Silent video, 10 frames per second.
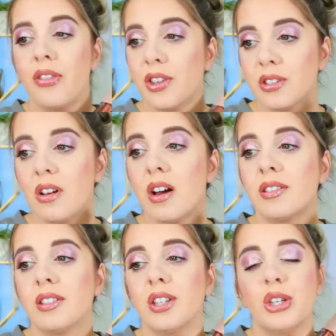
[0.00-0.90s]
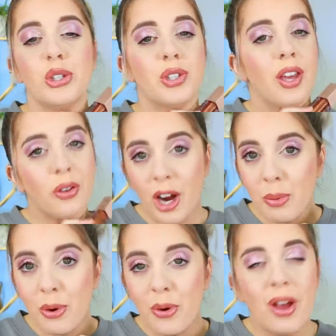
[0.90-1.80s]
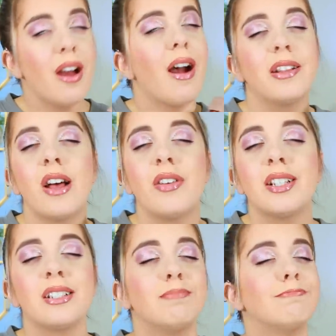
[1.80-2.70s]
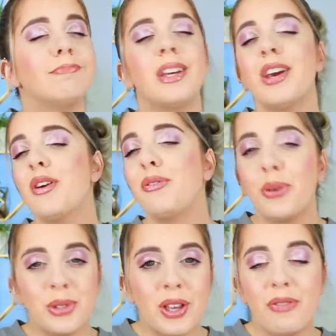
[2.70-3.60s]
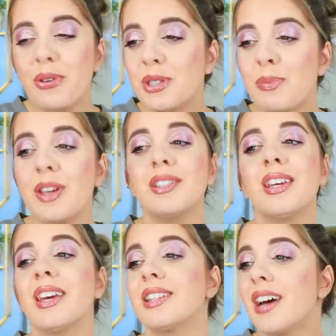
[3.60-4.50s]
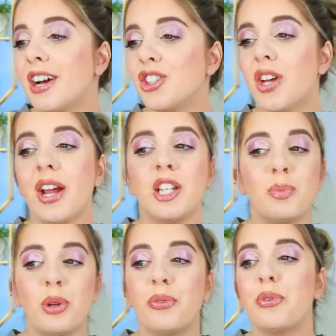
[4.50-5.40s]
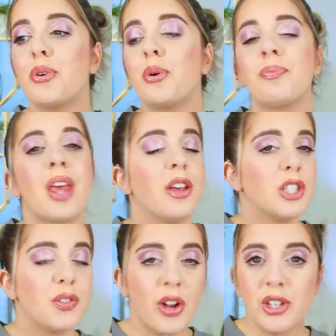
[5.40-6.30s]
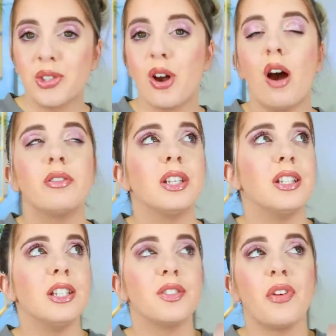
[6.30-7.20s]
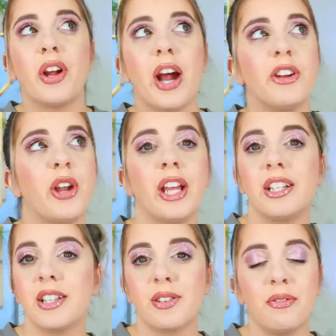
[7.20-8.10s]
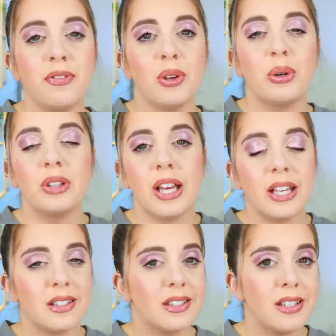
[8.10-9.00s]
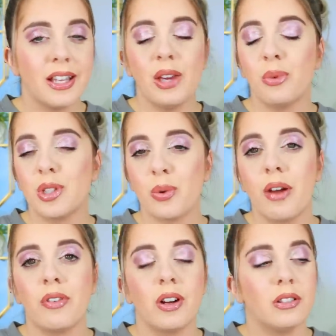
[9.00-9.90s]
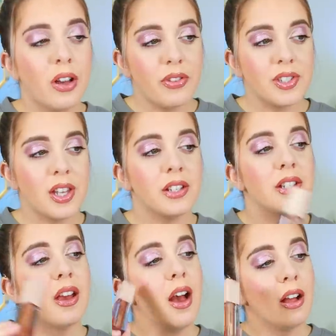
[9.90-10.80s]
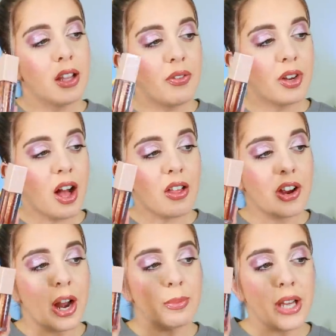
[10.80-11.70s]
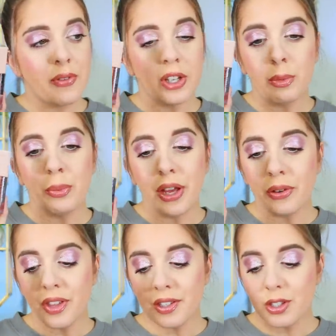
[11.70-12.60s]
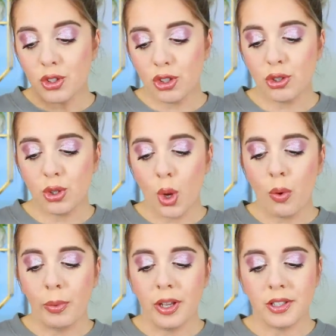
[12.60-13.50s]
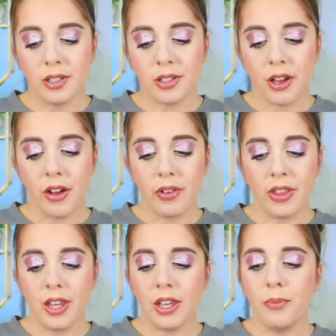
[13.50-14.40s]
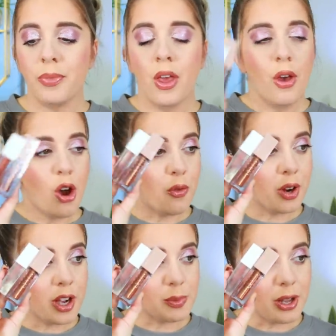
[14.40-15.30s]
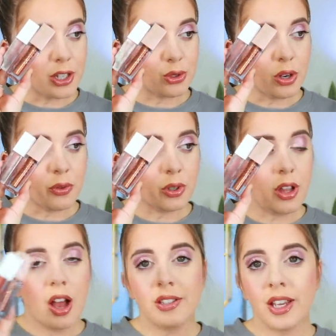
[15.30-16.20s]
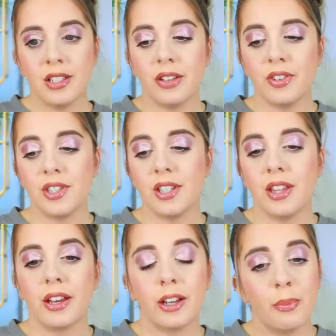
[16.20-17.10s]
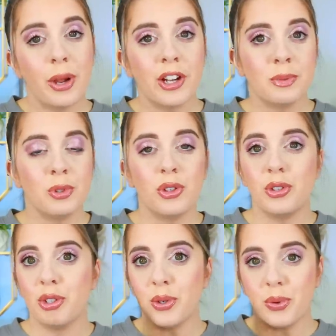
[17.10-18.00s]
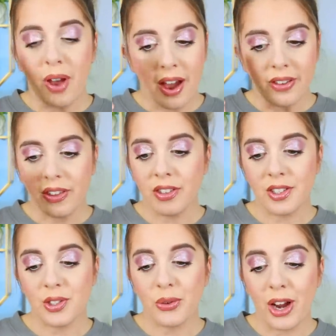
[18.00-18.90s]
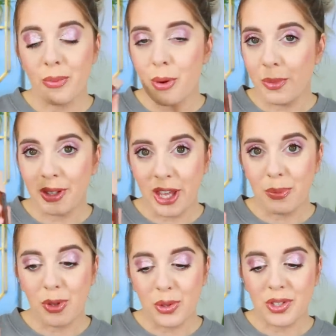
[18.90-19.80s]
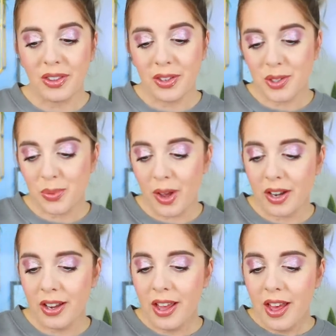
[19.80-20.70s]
This gloss is incredible. I love it. Feels It feels amazing. It's high shine. It's beautiful. It's very soft. It is very hydrating. It doesn't feel like it's sticking whatsoever. the scent. Love the color. And I'm definitely going to be playing with this. It's just so reminiscent of the Ofra Cosmetics Truffle Gloss. I can definitely see like a comparison between the two. I think this is incredible. I'm going to keep using this one.